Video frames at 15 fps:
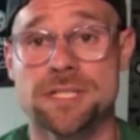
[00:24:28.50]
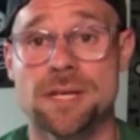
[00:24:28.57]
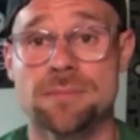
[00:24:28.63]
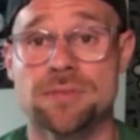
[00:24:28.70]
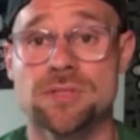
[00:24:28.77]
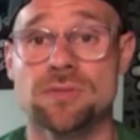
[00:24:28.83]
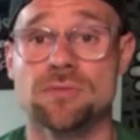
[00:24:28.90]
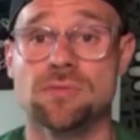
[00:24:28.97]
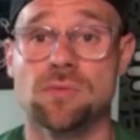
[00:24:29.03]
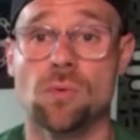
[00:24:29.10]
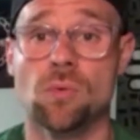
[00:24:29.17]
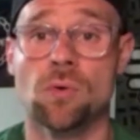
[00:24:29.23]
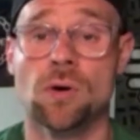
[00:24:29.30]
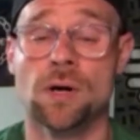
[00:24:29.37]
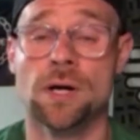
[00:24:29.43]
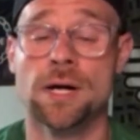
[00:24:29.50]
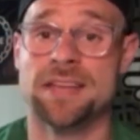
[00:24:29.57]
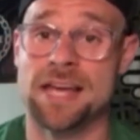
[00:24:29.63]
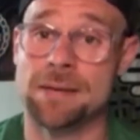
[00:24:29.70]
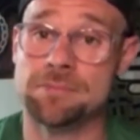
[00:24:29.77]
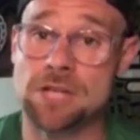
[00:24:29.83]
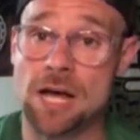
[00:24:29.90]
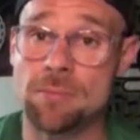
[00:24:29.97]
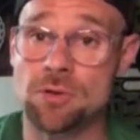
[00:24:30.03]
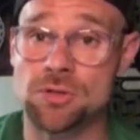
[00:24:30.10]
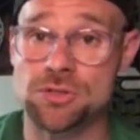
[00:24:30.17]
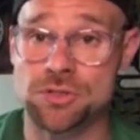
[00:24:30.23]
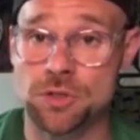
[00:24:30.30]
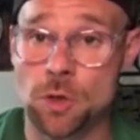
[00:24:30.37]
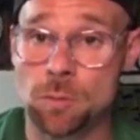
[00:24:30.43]
tips for the
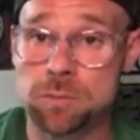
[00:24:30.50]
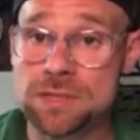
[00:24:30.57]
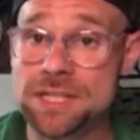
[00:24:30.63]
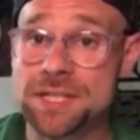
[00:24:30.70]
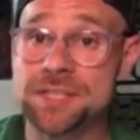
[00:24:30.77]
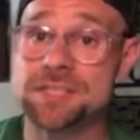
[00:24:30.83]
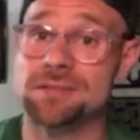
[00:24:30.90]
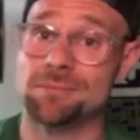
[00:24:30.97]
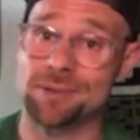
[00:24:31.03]
abdominals or the obliques,